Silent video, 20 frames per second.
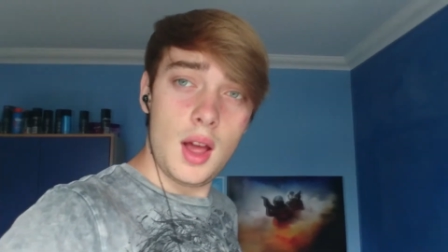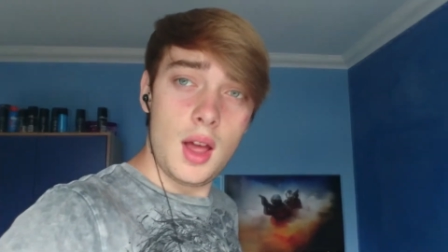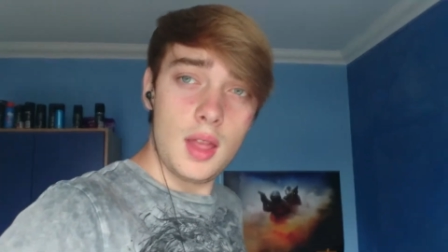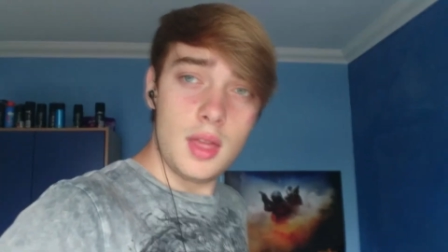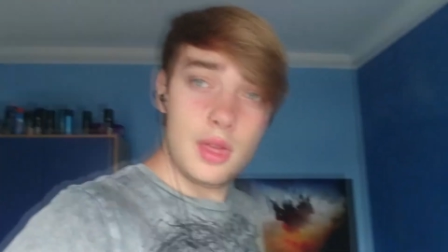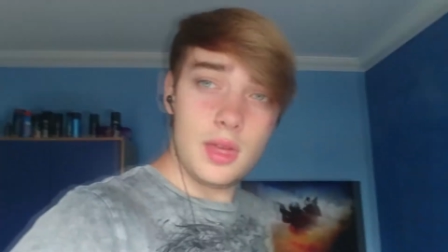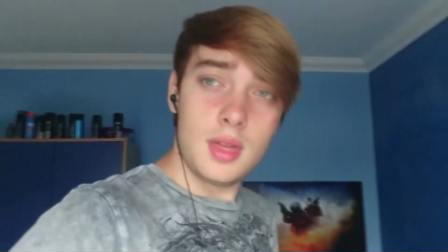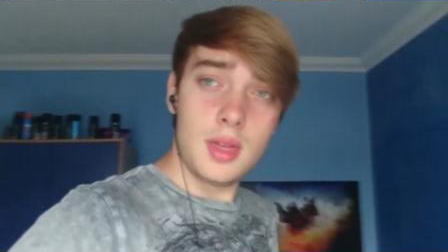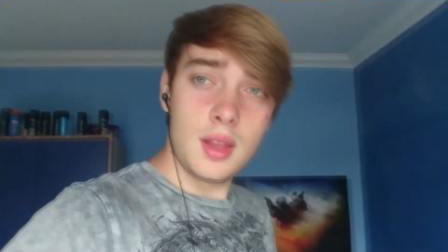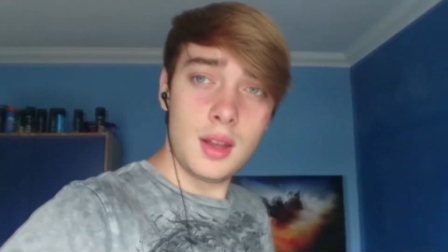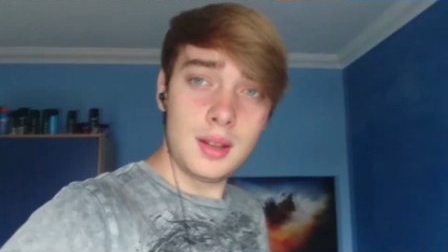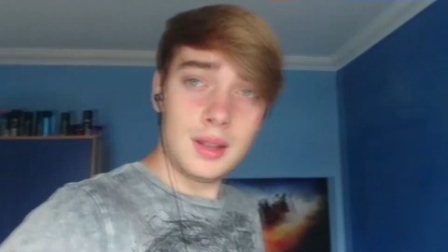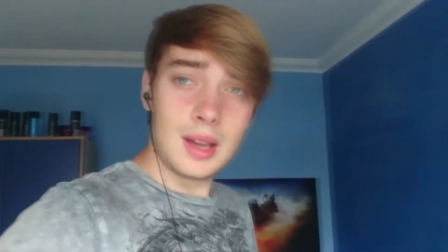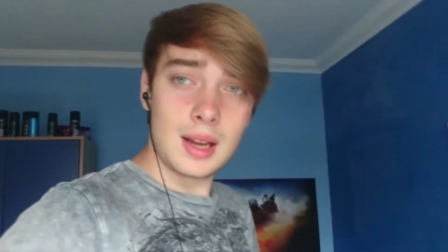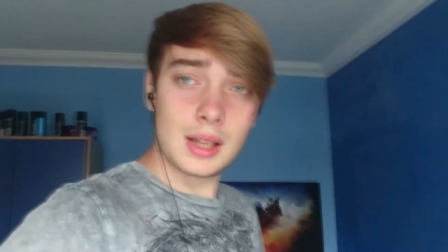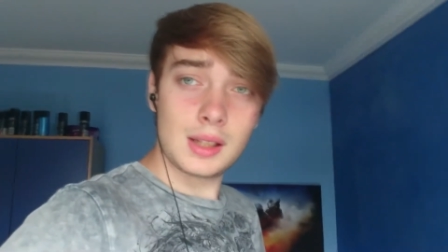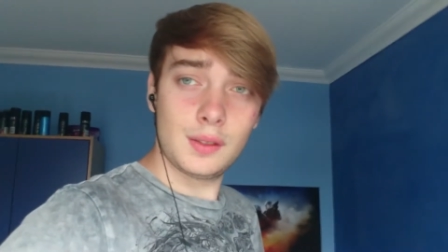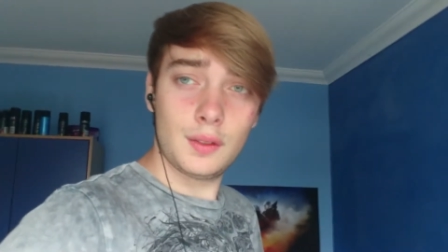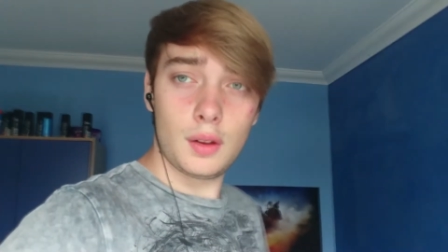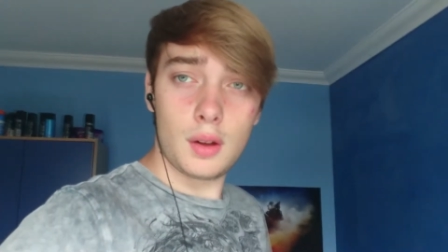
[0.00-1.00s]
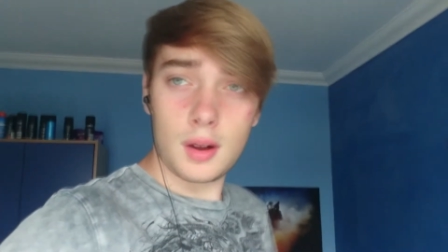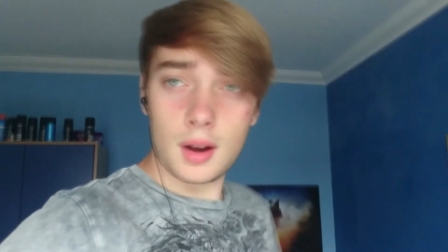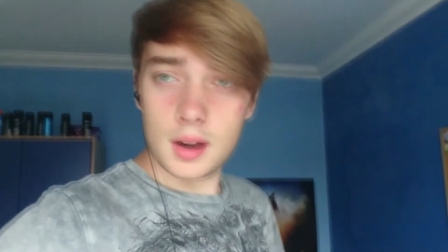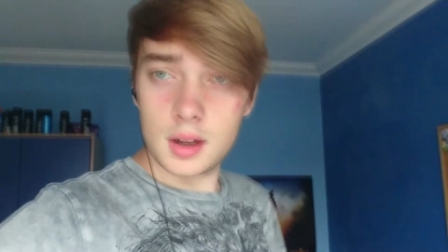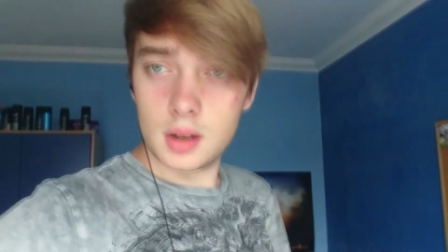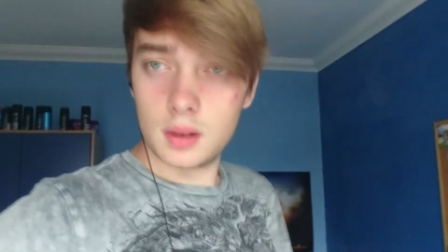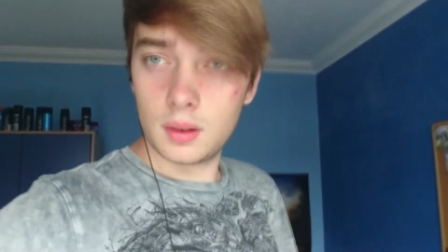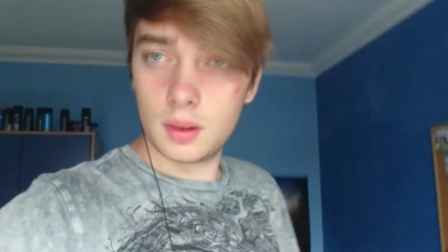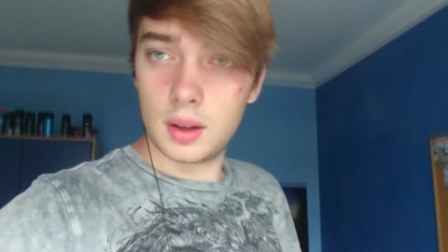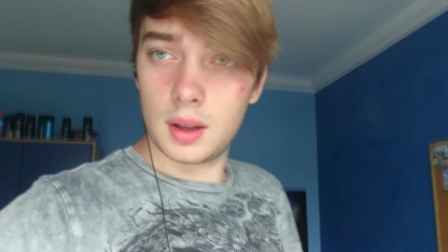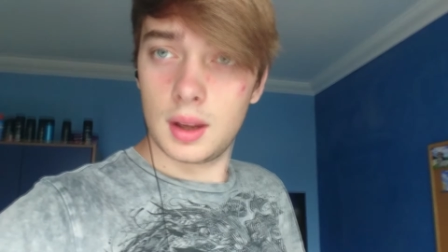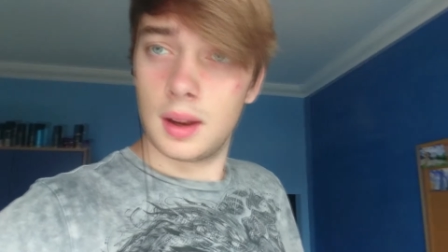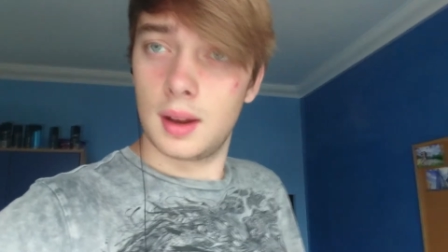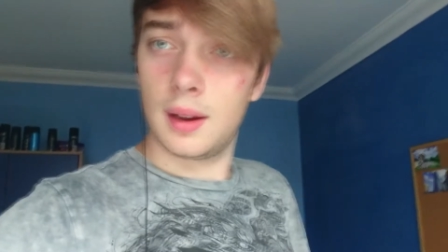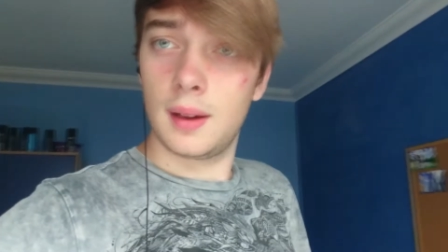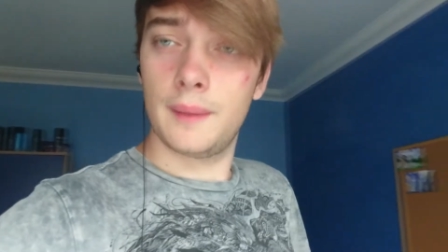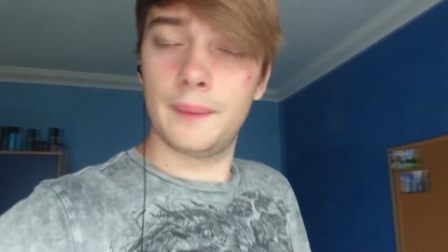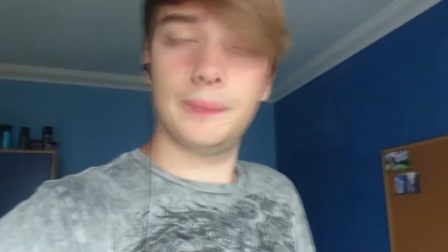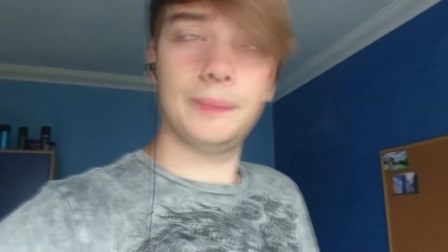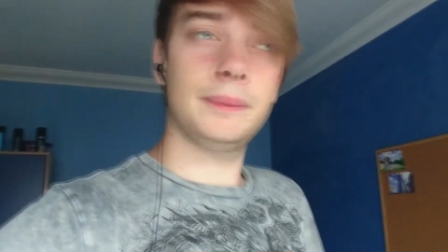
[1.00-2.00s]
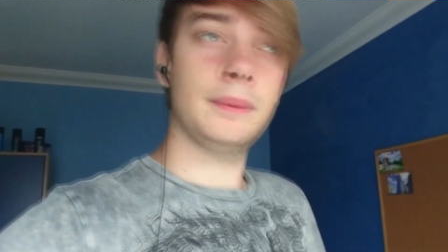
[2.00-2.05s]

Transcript: the next vlog I do on here.